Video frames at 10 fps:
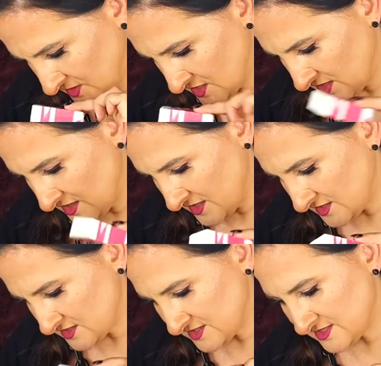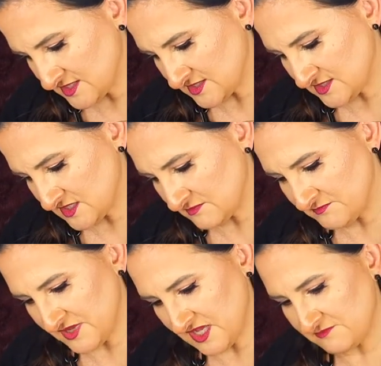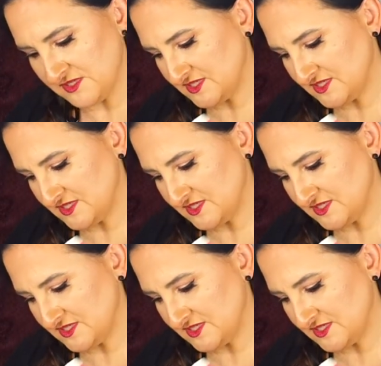I think this is Santa Baby